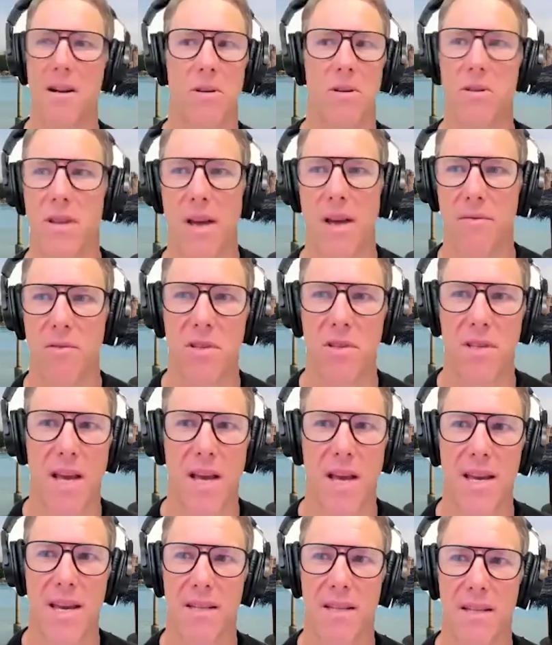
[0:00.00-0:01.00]
don't have to
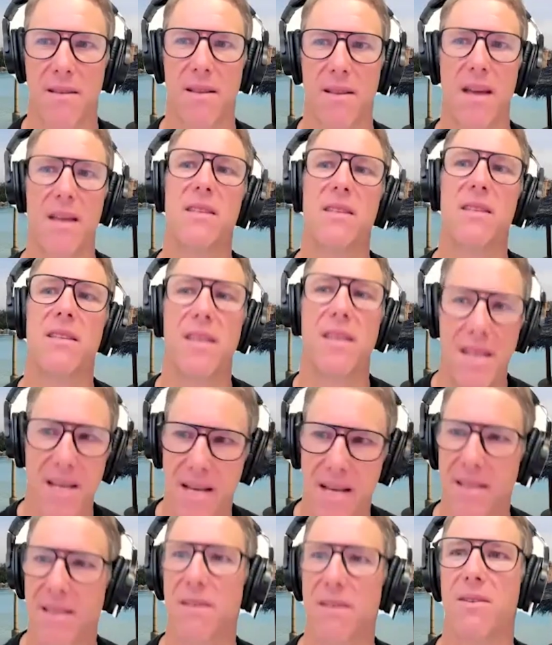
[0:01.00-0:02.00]
say it. They see
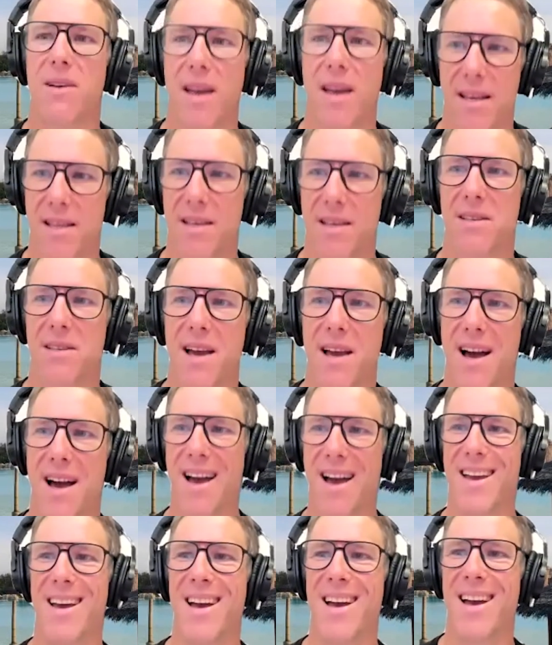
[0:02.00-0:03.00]
it. Okay, this
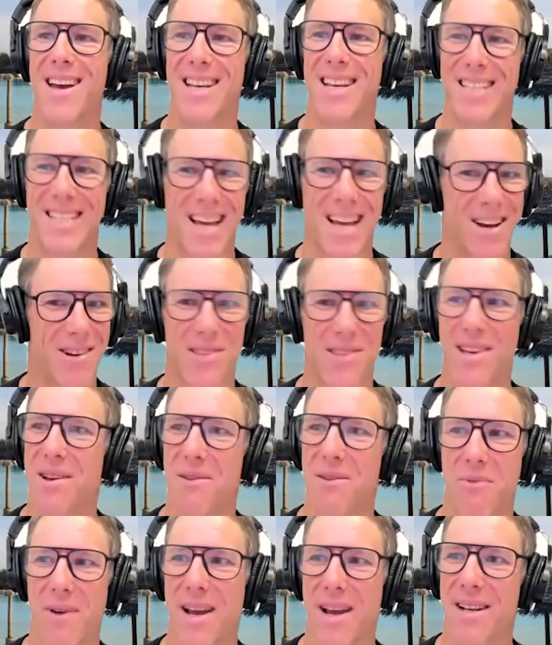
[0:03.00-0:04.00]
guy is out there
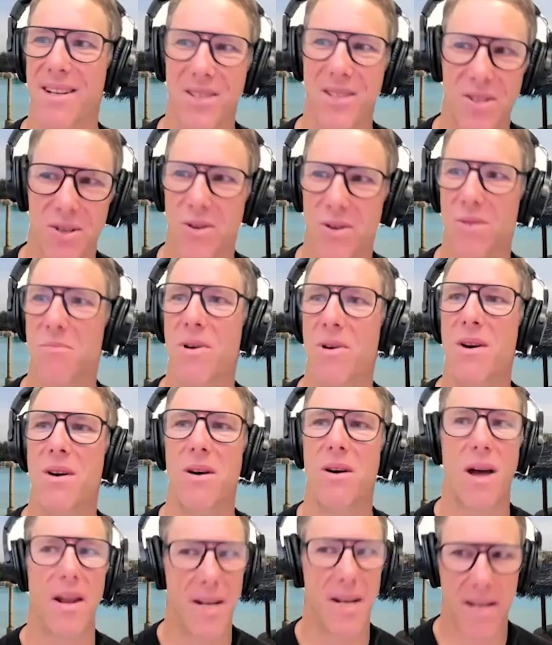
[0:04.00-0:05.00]
in rainstorm,
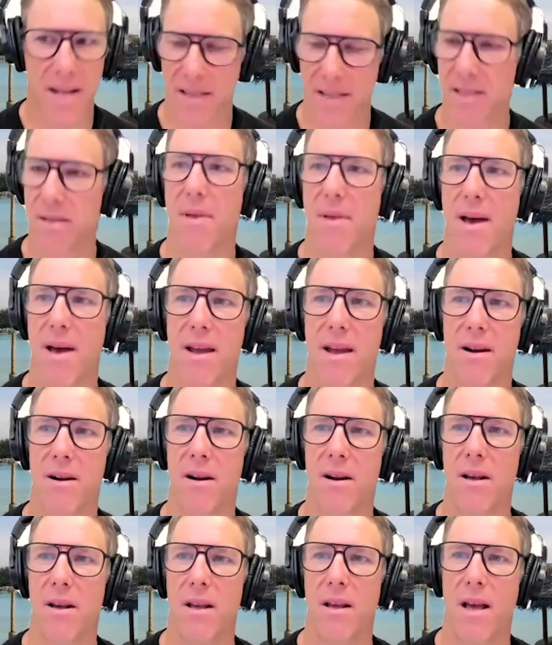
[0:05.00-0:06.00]
and it doesn't matter.
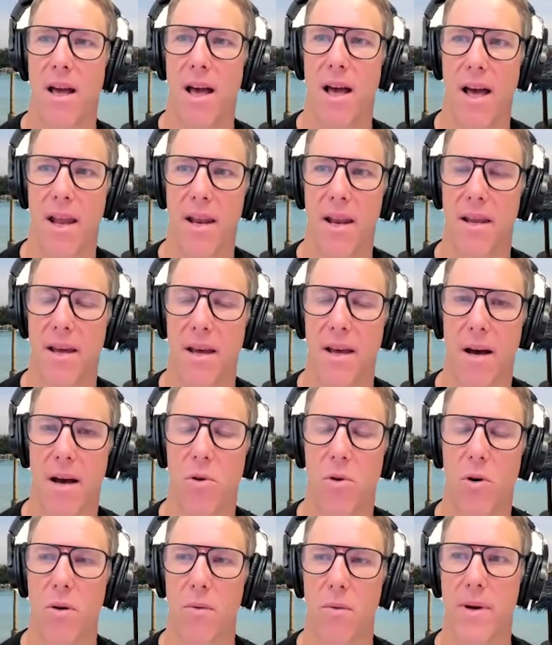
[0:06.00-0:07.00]
And I'm
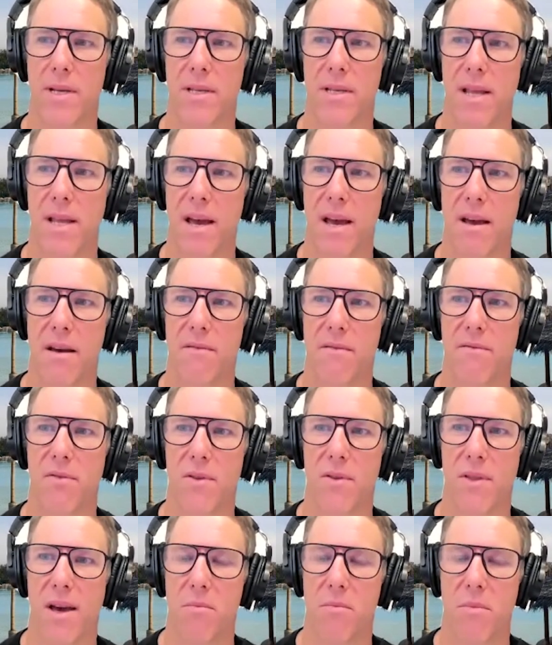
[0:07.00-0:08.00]
always there for
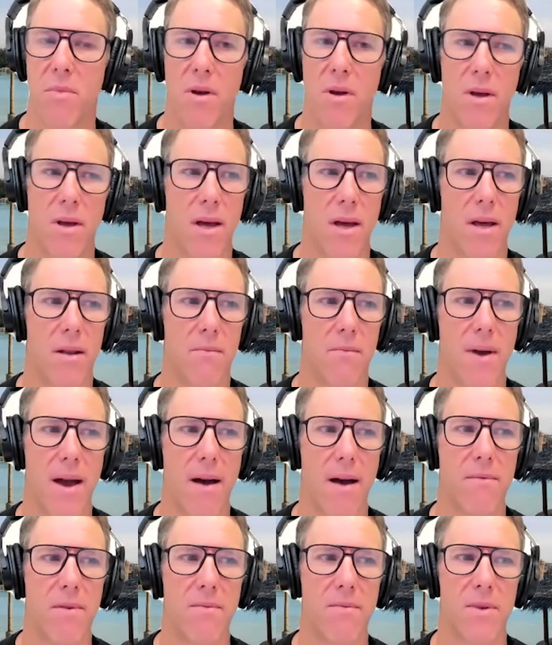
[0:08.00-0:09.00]
them. And we
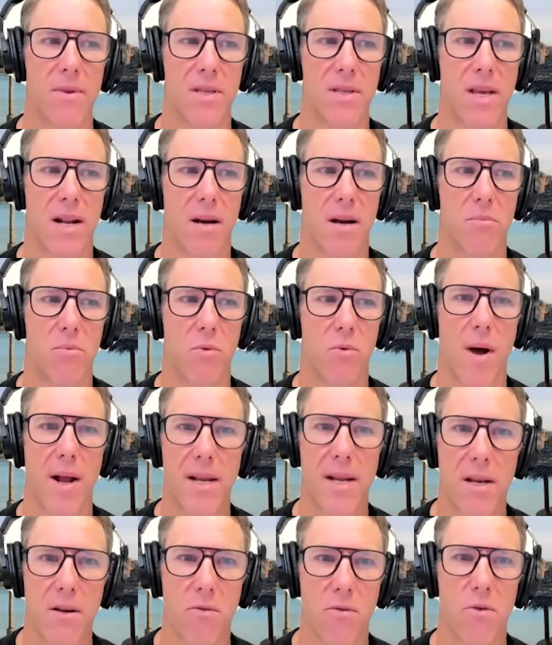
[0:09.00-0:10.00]
have even set up
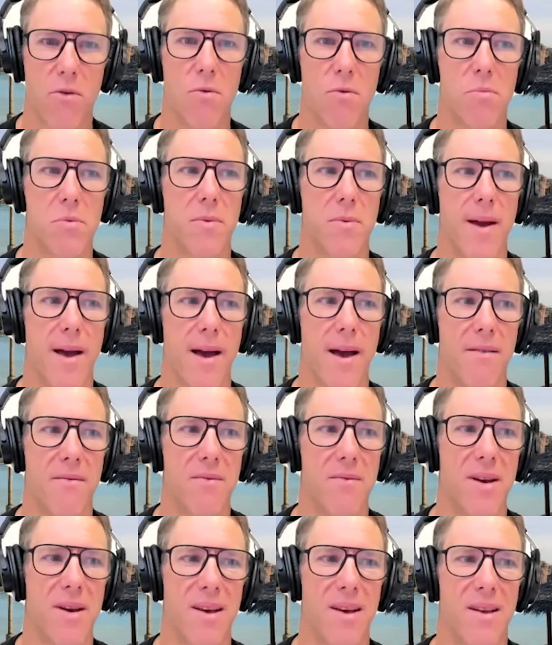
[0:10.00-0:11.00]
running groups. We have
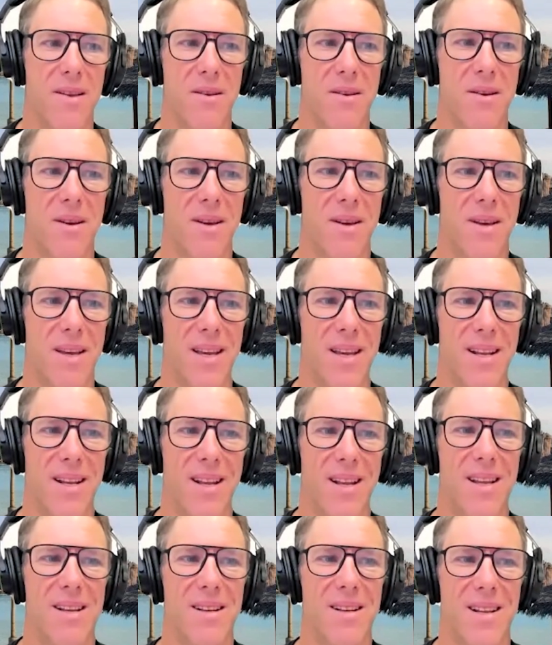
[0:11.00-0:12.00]

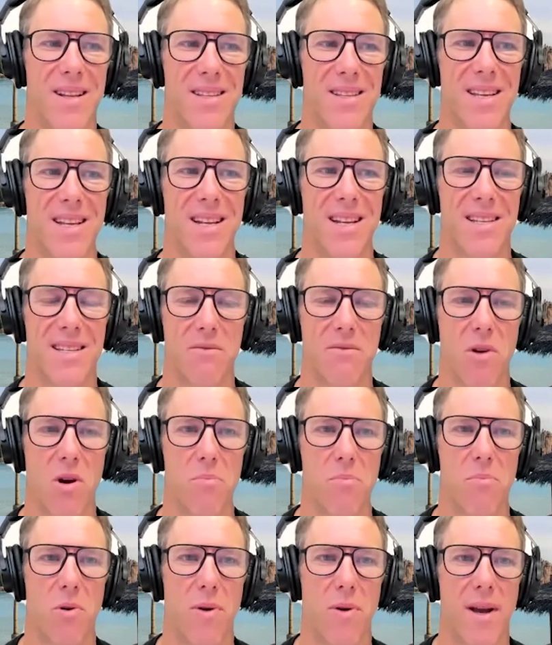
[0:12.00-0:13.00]
in the cities that we
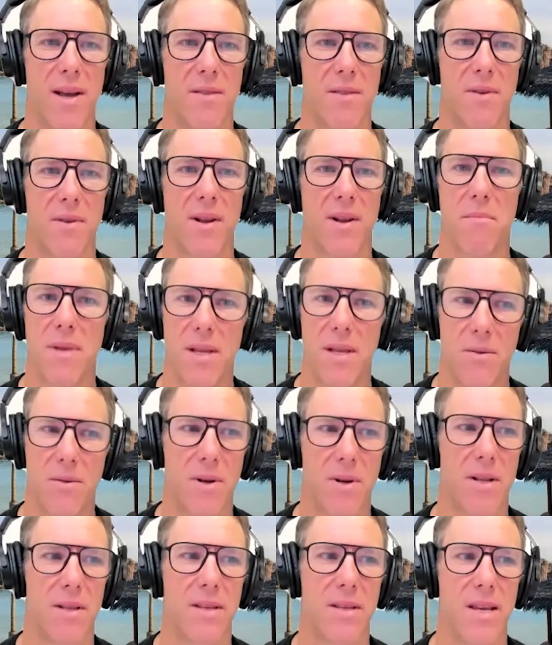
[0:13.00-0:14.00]
operate, and I meet
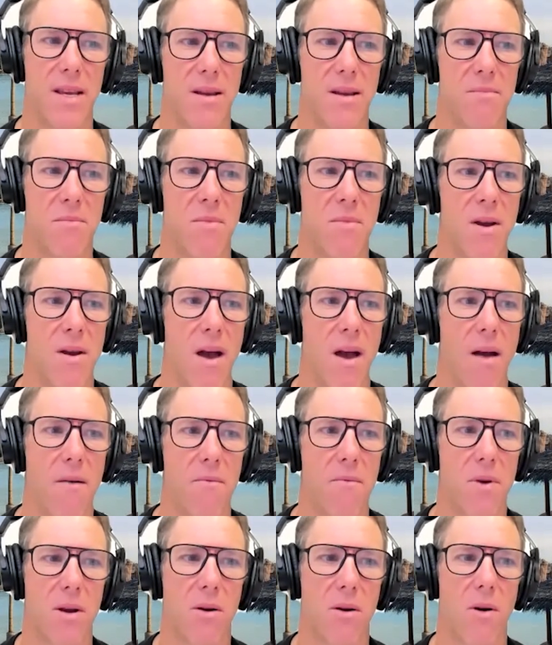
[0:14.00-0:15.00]
with the team, and
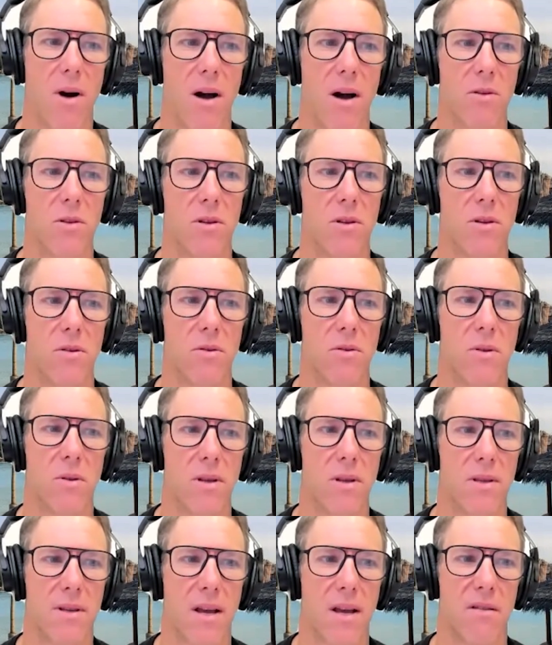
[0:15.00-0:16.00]
we go out and do
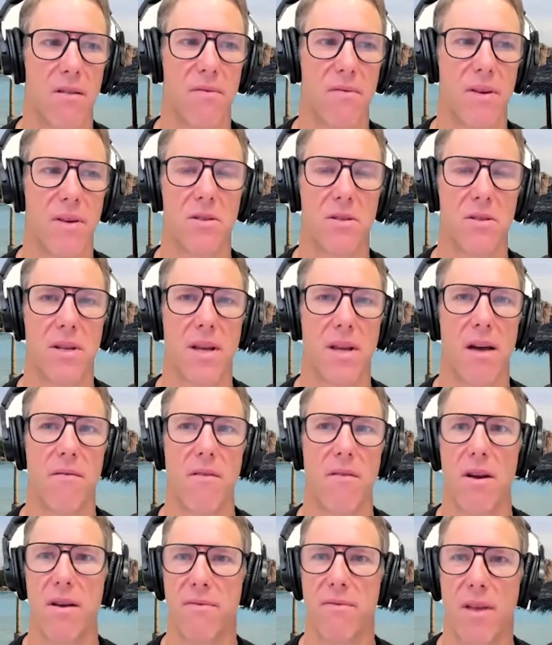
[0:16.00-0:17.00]
these kind of things
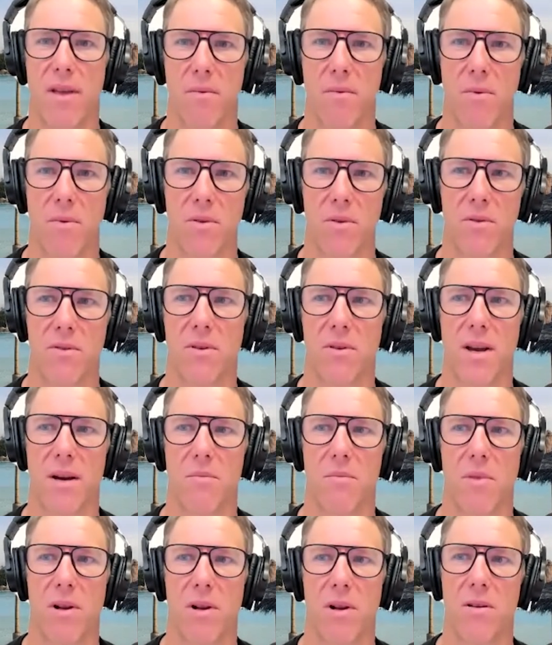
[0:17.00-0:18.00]
together if they want to
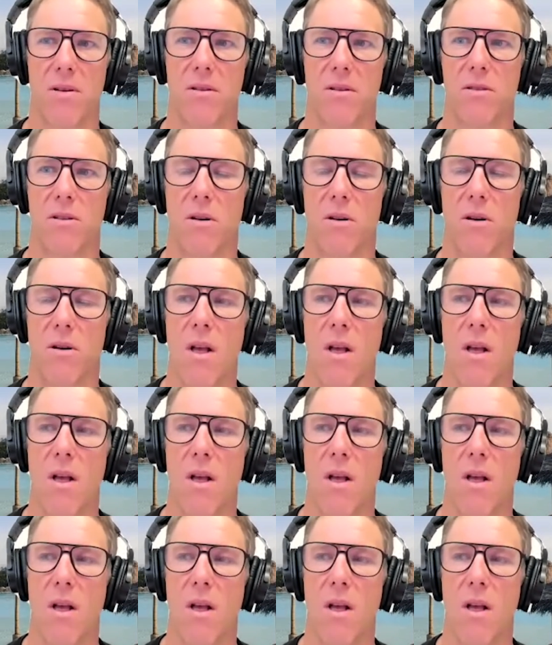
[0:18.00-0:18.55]
come along. So